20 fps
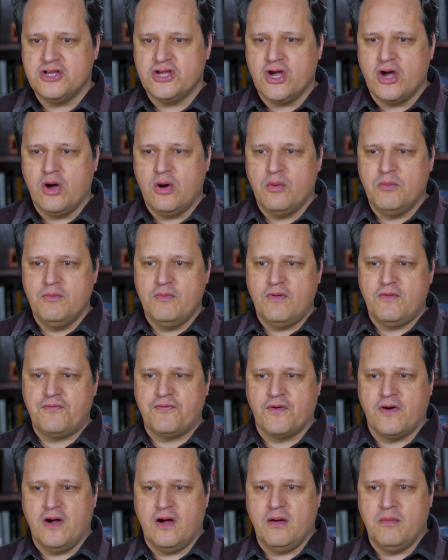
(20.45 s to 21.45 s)
Guillaume
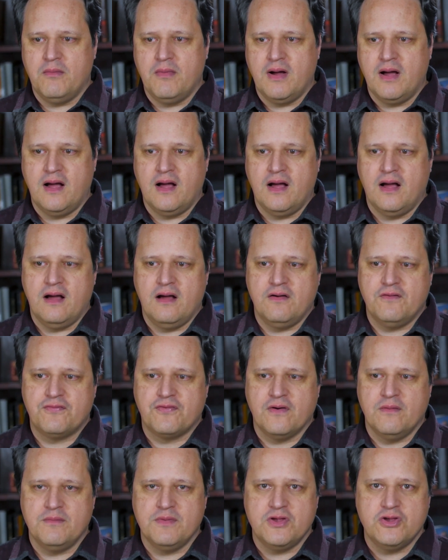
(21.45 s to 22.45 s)
from
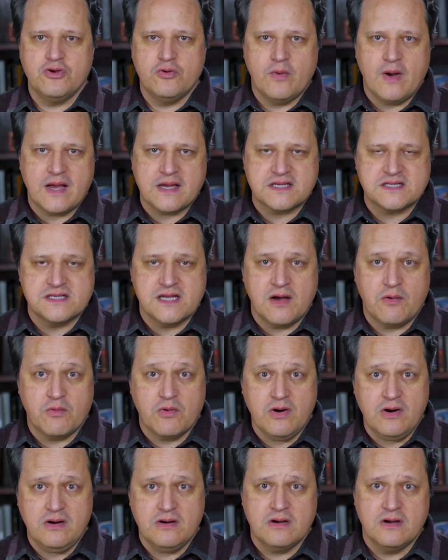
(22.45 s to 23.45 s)
UX
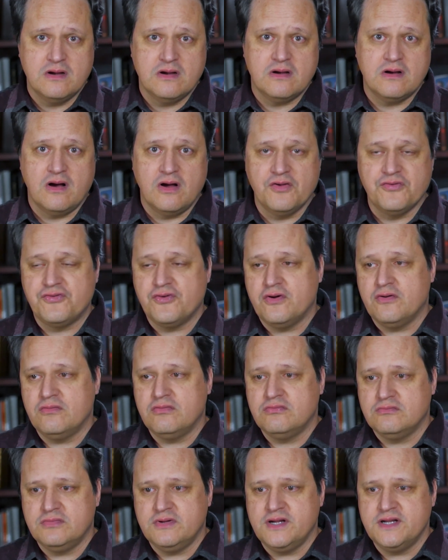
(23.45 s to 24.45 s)
Network
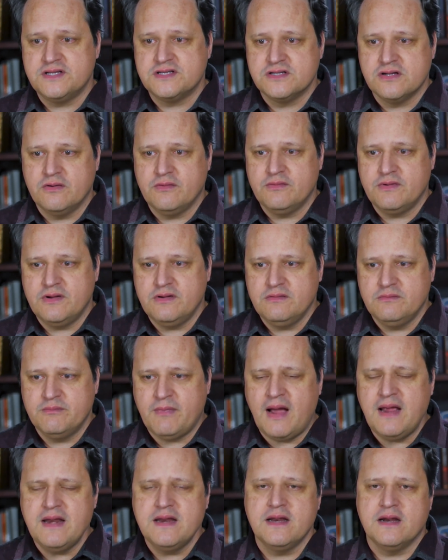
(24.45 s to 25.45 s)
also
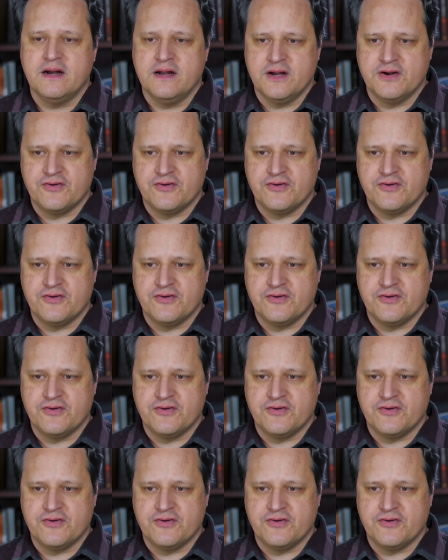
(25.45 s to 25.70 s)
might need an